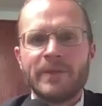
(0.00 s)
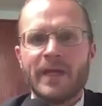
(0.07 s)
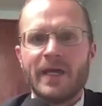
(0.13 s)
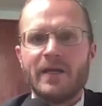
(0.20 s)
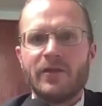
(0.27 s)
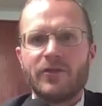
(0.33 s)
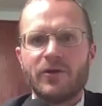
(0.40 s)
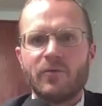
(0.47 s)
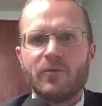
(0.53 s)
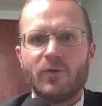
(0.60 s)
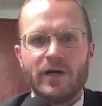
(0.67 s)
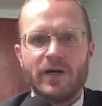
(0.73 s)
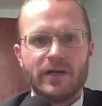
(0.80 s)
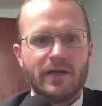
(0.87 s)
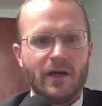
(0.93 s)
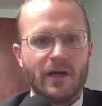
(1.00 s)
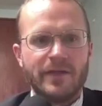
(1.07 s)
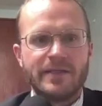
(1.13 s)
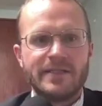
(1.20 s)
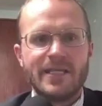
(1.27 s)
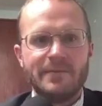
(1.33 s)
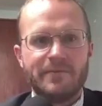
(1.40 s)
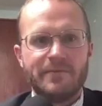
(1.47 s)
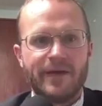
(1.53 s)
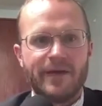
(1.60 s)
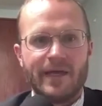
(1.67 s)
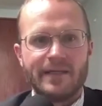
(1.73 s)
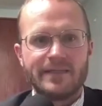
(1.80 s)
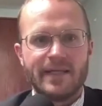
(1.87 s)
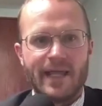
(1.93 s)
And a third one are the deep
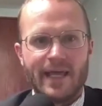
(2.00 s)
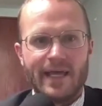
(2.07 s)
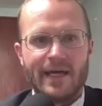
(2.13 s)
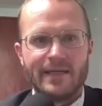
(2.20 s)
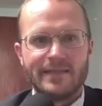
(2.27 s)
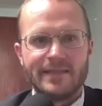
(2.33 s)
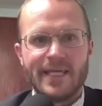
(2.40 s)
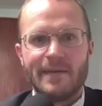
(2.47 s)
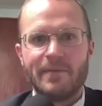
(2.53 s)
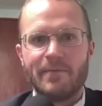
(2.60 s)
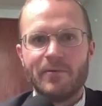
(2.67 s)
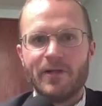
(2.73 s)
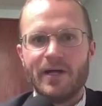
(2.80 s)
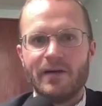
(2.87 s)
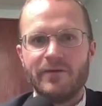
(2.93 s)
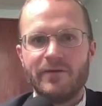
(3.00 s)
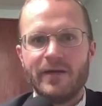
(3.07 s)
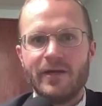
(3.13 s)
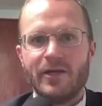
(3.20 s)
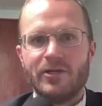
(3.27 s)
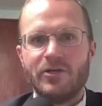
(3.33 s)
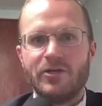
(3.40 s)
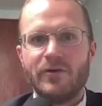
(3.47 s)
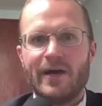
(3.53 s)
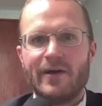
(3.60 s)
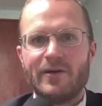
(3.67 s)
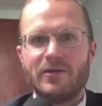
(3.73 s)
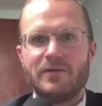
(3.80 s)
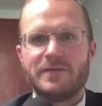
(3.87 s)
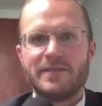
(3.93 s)
fakes that AI is capable of. No
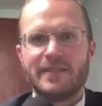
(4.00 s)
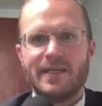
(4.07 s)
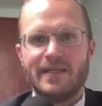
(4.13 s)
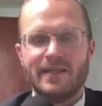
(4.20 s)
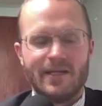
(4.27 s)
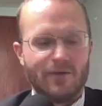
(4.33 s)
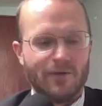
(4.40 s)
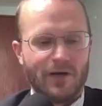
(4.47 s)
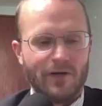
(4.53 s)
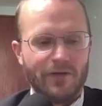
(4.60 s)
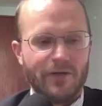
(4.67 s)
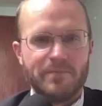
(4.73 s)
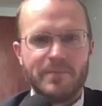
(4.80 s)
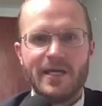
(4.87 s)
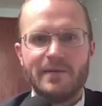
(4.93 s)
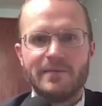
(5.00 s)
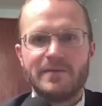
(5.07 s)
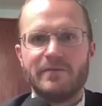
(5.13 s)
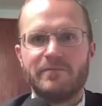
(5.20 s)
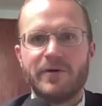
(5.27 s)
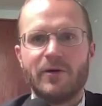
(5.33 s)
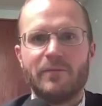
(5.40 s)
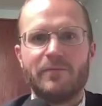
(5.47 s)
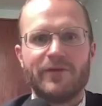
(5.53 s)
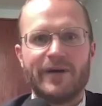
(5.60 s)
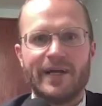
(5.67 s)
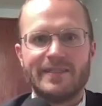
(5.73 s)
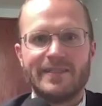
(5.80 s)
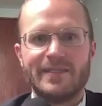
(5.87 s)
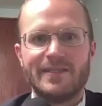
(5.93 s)
doubt you've seen there were all the memes of Pope
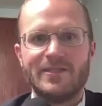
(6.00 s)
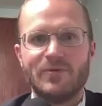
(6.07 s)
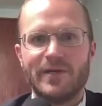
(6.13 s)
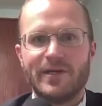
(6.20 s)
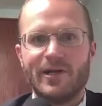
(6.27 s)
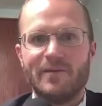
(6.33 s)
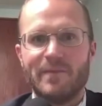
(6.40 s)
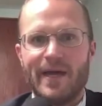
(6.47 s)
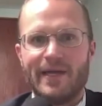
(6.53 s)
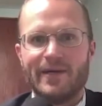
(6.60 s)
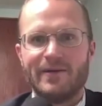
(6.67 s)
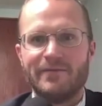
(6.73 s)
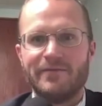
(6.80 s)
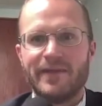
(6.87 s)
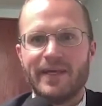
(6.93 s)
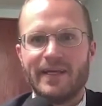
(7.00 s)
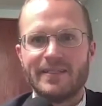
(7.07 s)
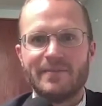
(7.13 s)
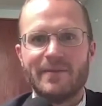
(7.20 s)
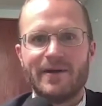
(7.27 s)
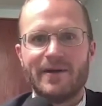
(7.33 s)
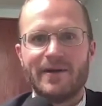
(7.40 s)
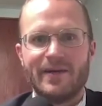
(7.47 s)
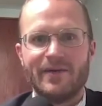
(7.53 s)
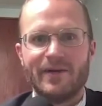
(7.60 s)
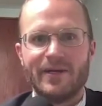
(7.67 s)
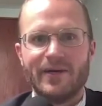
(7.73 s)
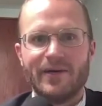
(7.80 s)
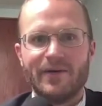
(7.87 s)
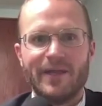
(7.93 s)
Francis doing all manner of things about a year
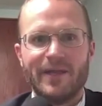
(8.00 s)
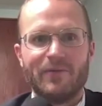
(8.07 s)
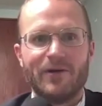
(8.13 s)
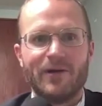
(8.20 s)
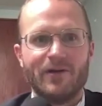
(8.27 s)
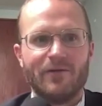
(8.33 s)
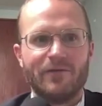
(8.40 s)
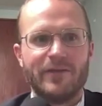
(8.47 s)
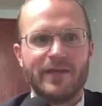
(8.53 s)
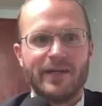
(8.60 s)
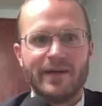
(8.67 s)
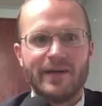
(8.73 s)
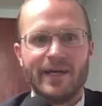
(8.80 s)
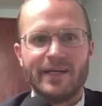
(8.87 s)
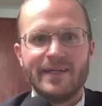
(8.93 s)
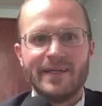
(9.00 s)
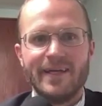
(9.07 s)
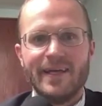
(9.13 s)
ago that were all over the internet.